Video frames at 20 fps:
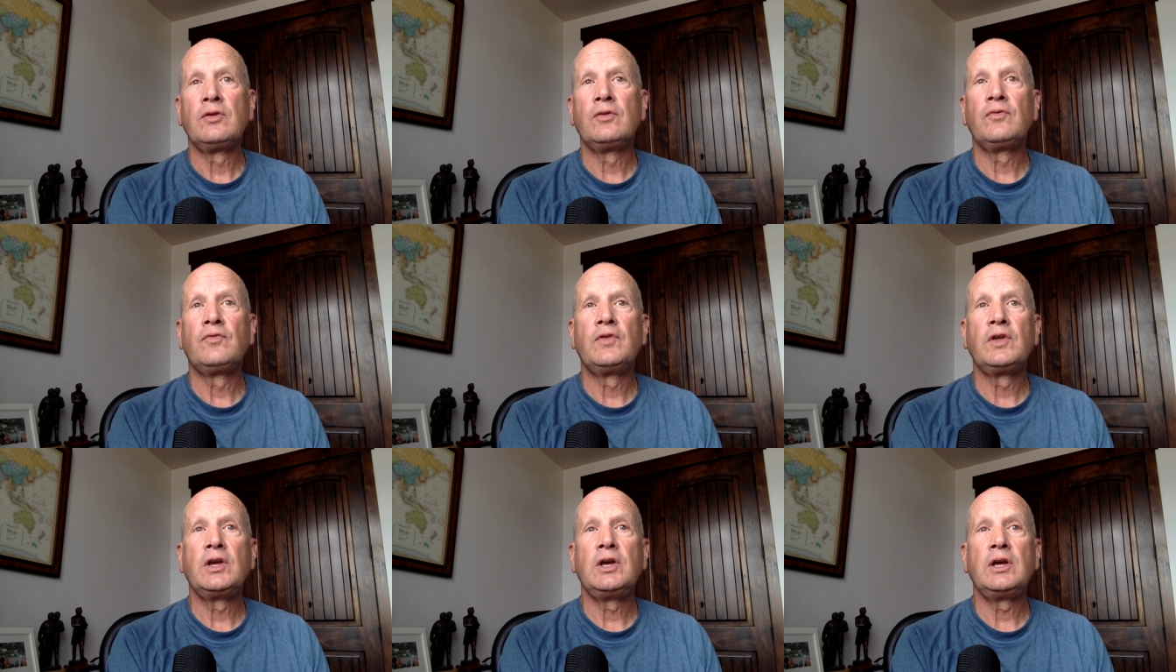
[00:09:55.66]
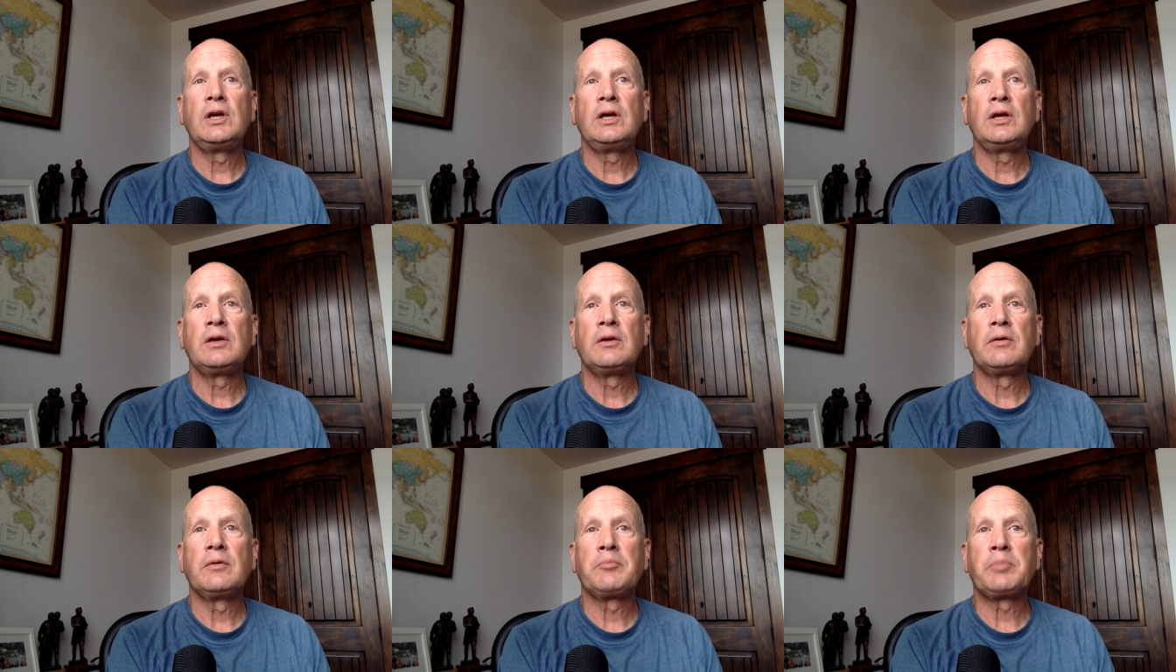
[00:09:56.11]

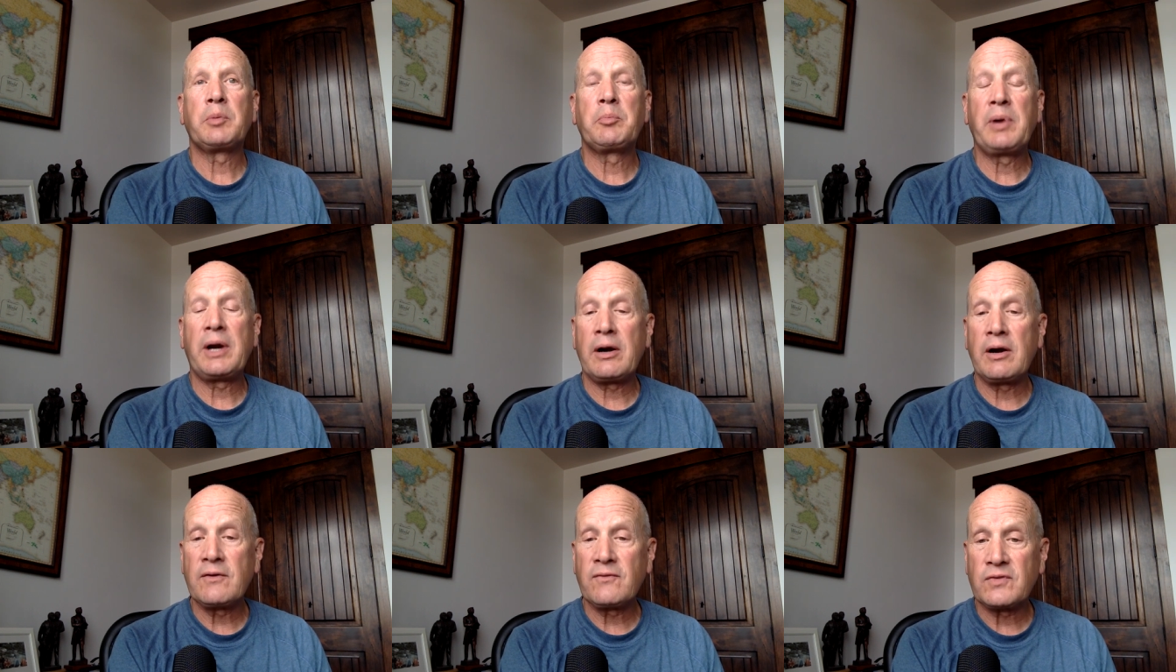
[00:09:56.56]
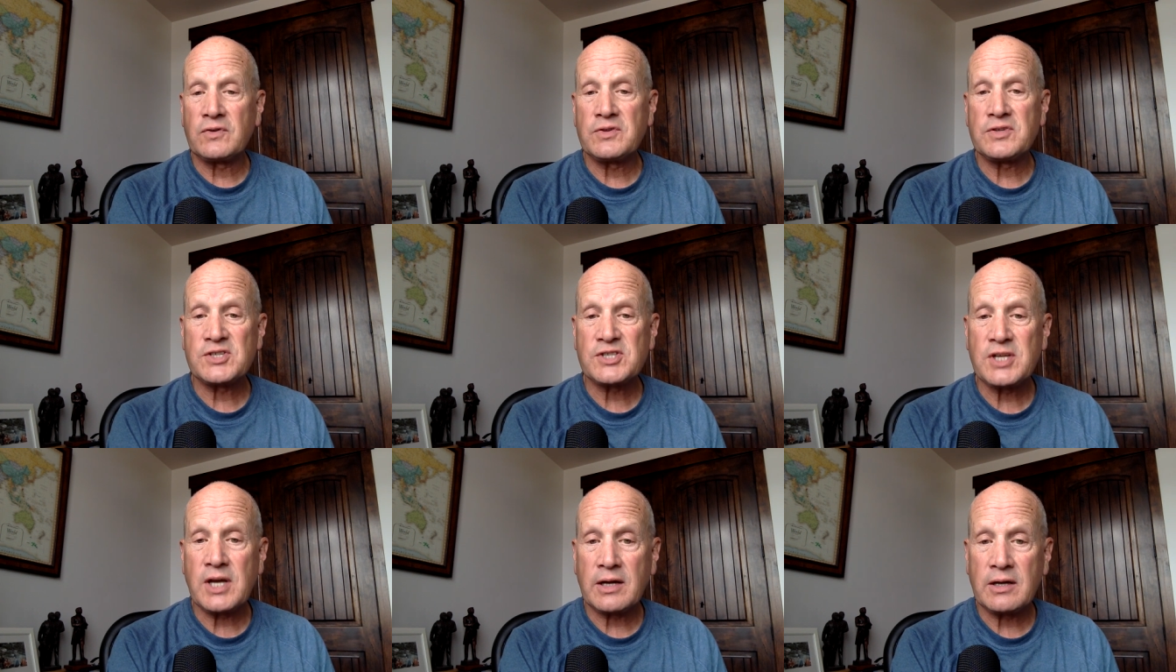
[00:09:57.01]
the preparing for
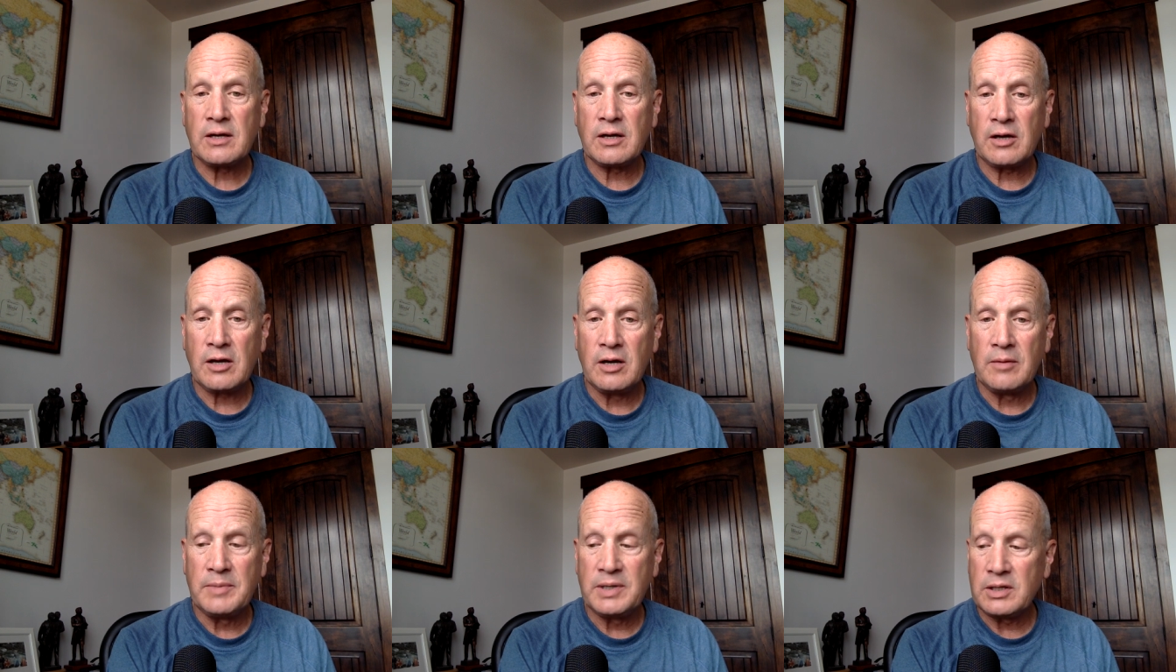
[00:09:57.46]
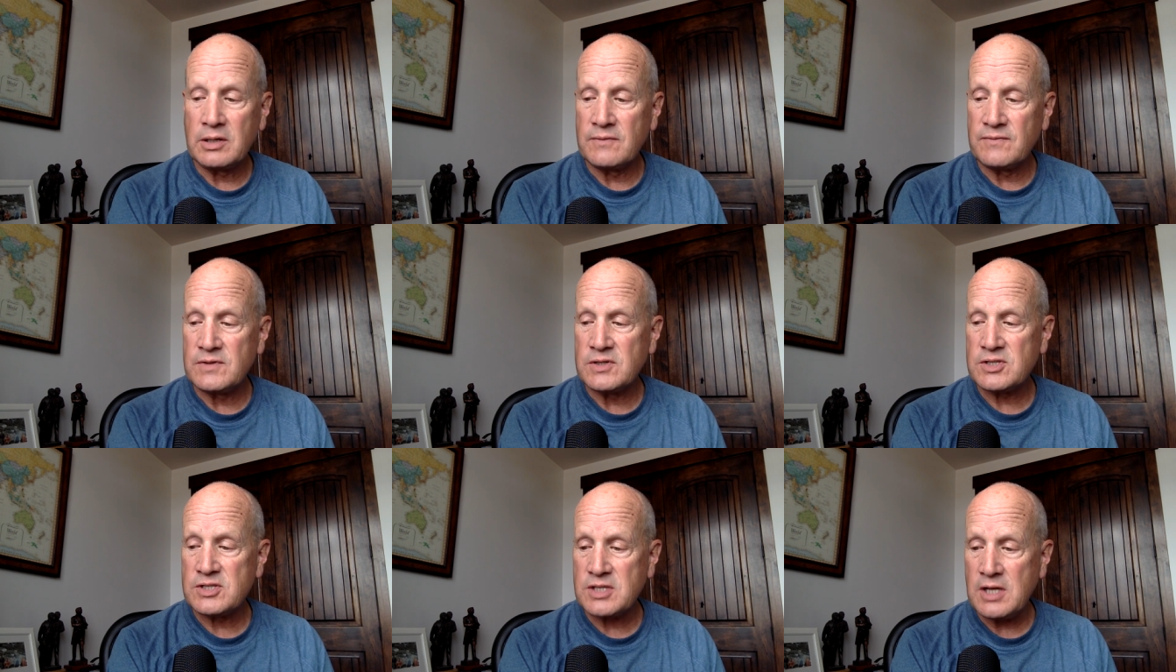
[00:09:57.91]
the second coming
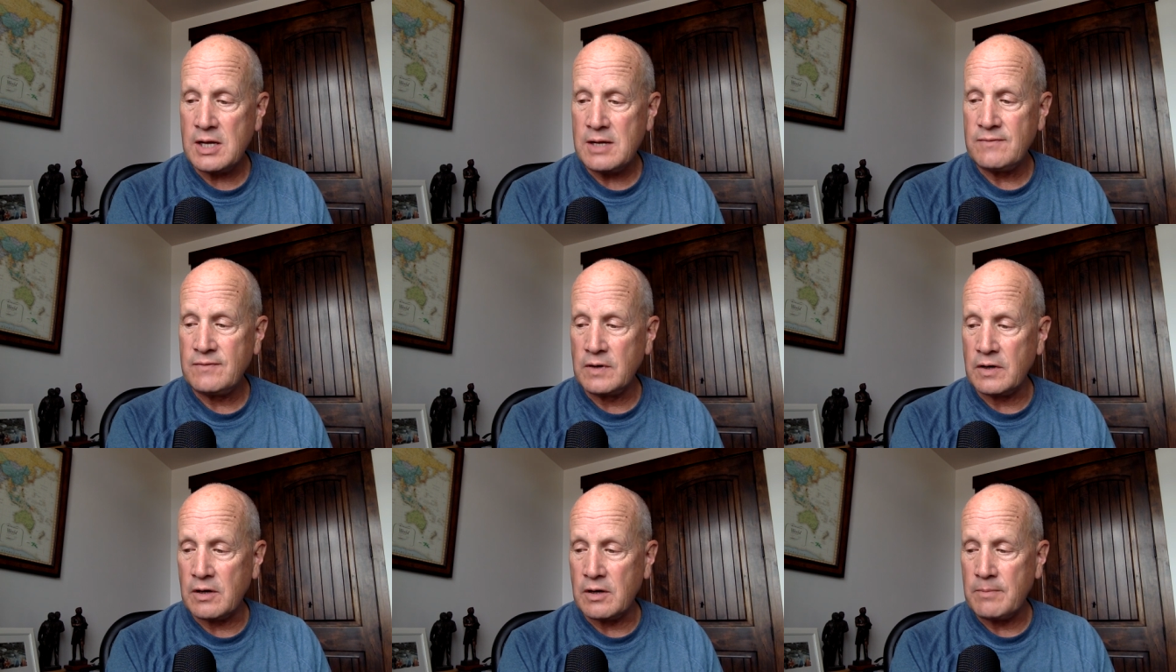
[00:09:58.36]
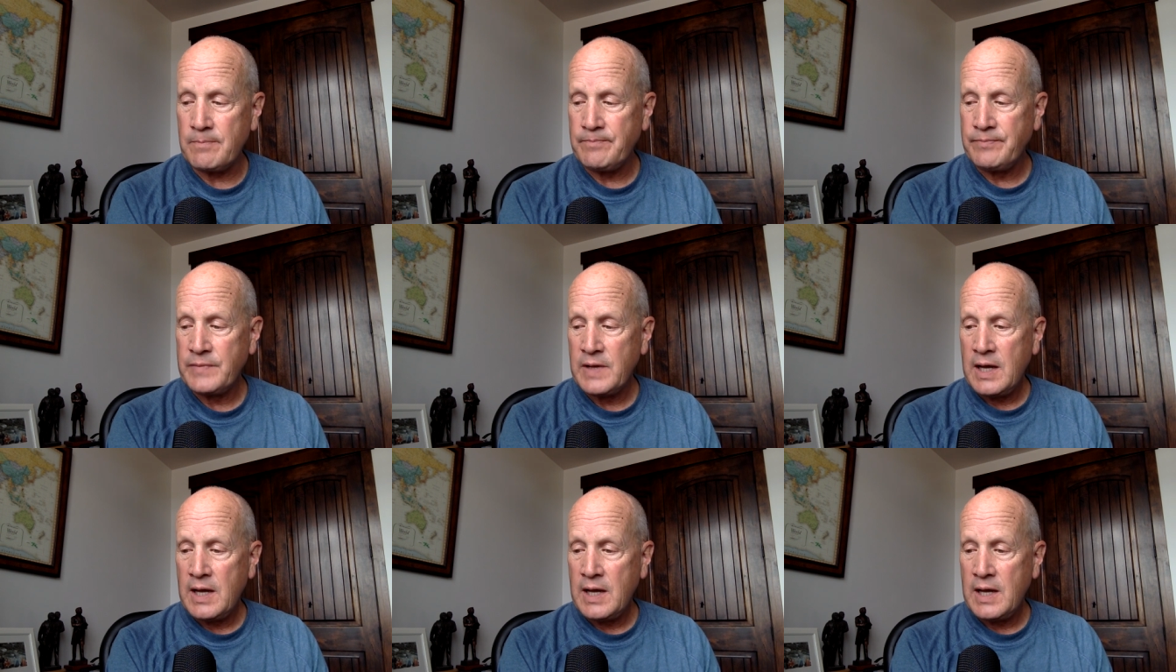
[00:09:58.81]
of the Savior